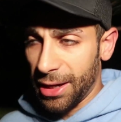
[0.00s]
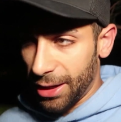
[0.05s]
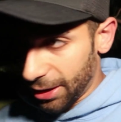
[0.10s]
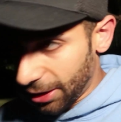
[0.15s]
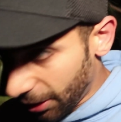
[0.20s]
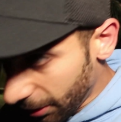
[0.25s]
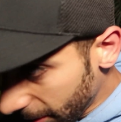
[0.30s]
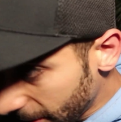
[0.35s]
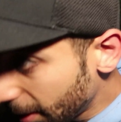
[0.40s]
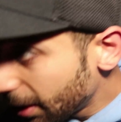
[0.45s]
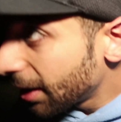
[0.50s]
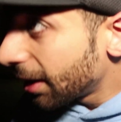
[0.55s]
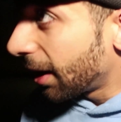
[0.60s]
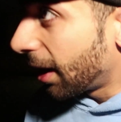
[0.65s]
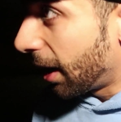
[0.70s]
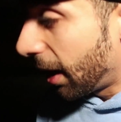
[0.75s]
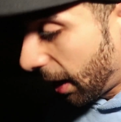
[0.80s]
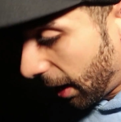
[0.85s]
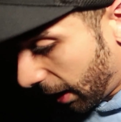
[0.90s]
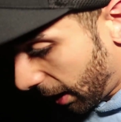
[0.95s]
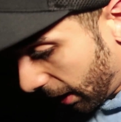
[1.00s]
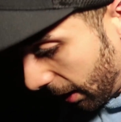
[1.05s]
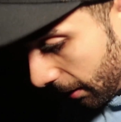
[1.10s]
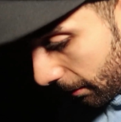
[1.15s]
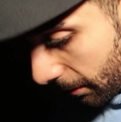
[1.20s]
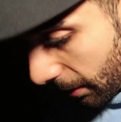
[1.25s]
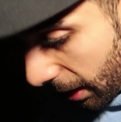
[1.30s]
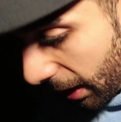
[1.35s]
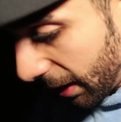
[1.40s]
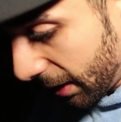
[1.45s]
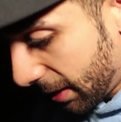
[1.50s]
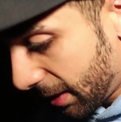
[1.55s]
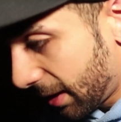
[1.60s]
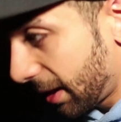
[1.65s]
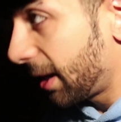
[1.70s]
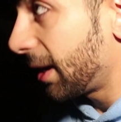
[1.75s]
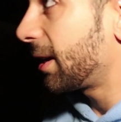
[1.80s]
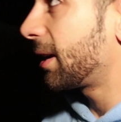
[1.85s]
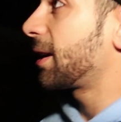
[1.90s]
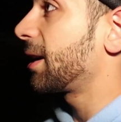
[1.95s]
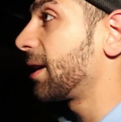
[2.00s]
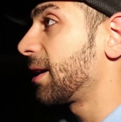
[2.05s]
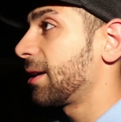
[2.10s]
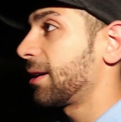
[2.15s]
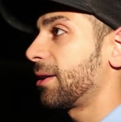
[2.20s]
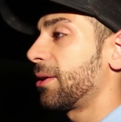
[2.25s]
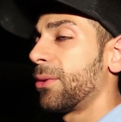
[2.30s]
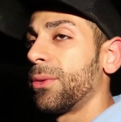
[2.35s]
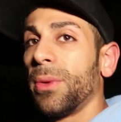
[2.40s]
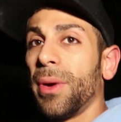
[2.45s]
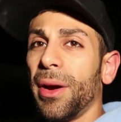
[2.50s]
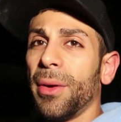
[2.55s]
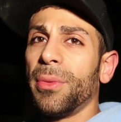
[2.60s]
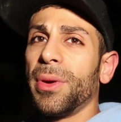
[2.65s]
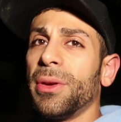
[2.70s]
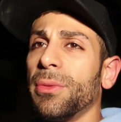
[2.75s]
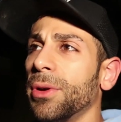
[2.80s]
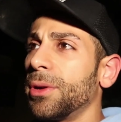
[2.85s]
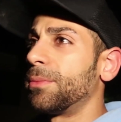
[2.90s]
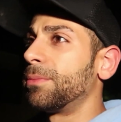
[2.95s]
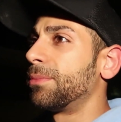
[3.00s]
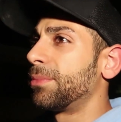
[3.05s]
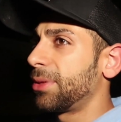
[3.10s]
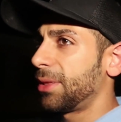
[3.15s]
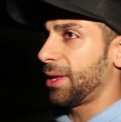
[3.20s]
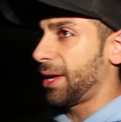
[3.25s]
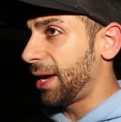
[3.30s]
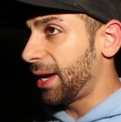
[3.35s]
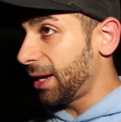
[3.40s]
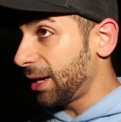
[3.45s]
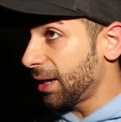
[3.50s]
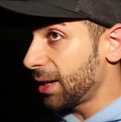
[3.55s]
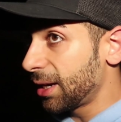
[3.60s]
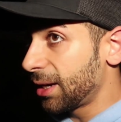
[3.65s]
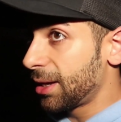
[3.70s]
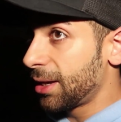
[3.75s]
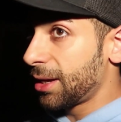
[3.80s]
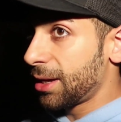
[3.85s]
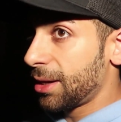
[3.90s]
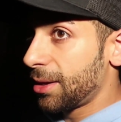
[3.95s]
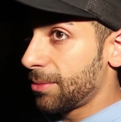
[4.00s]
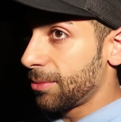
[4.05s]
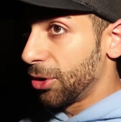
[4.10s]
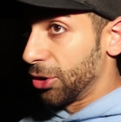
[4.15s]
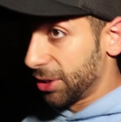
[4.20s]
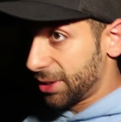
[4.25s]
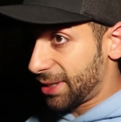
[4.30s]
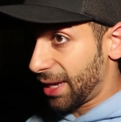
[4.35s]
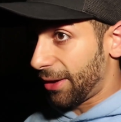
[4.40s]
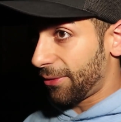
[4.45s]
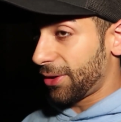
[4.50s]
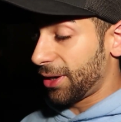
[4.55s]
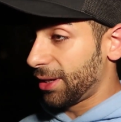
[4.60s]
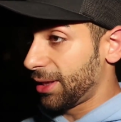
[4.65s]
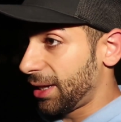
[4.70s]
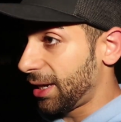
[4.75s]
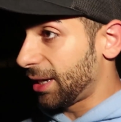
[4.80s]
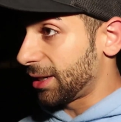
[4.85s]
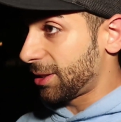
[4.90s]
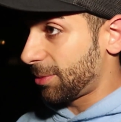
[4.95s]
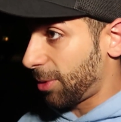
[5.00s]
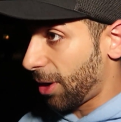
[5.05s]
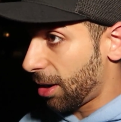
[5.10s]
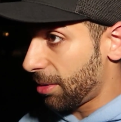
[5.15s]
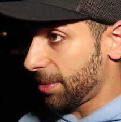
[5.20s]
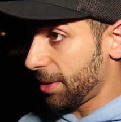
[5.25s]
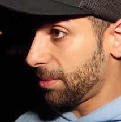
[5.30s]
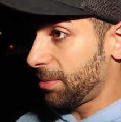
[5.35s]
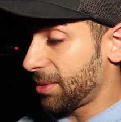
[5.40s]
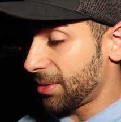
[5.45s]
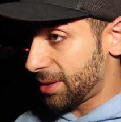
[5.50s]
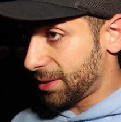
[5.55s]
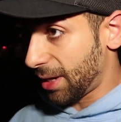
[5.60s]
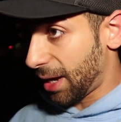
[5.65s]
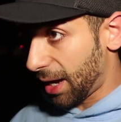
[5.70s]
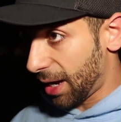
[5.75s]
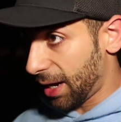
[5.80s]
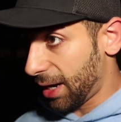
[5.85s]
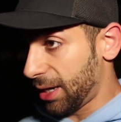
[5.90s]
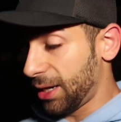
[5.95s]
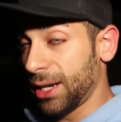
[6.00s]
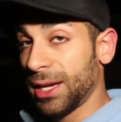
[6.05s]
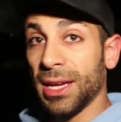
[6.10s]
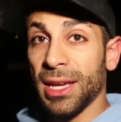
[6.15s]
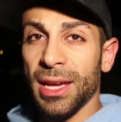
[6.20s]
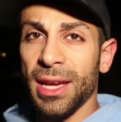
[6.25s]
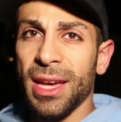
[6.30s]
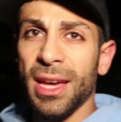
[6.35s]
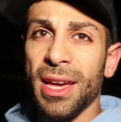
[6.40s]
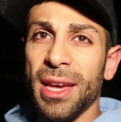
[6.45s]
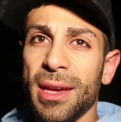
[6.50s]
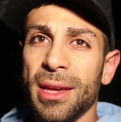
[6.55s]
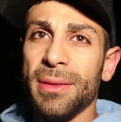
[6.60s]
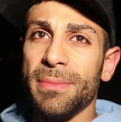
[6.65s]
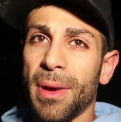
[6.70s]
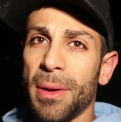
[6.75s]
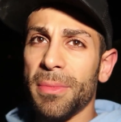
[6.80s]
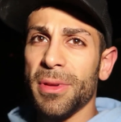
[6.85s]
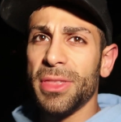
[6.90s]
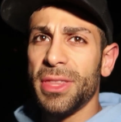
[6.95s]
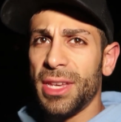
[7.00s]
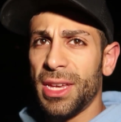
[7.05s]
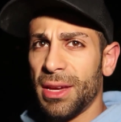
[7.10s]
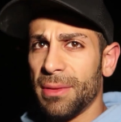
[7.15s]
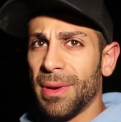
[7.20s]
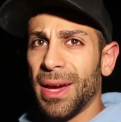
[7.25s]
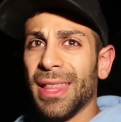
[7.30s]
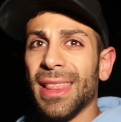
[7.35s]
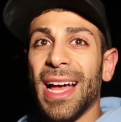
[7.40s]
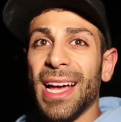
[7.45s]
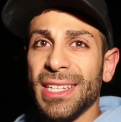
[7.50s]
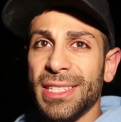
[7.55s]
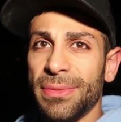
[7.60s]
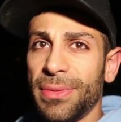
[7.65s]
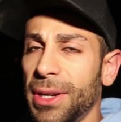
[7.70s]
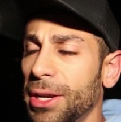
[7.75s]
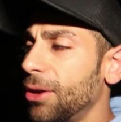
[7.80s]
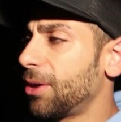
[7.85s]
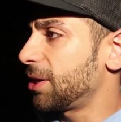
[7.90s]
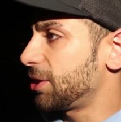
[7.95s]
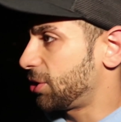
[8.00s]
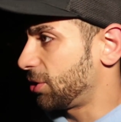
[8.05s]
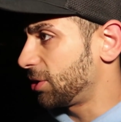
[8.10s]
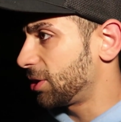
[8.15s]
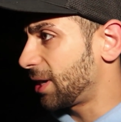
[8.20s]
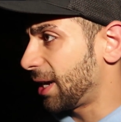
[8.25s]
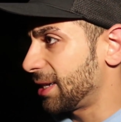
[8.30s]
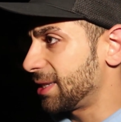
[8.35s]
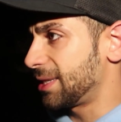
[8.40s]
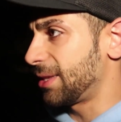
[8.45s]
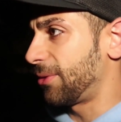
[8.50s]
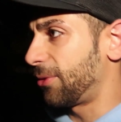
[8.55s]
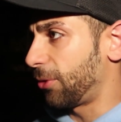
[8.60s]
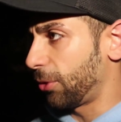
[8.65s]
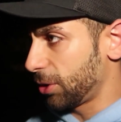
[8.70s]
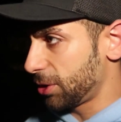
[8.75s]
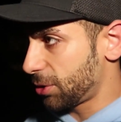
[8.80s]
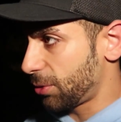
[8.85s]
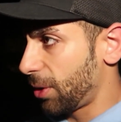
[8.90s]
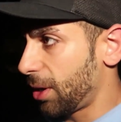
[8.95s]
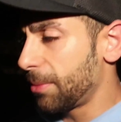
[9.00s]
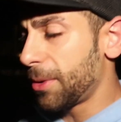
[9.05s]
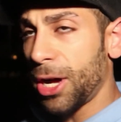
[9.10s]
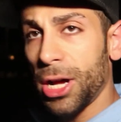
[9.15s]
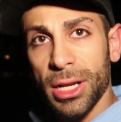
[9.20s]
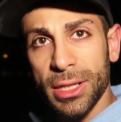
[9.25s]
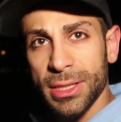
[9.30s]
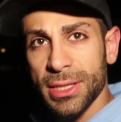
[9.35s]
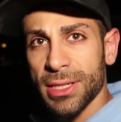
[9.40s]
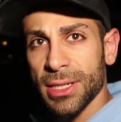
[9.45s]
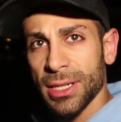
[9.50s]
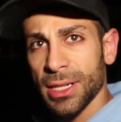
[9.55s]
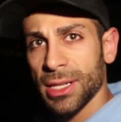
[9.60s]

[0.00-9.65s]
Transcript: that, you know? Um, I think where we would play most definitely is probably beside, remember the, in my last video I showed you guys the four square box?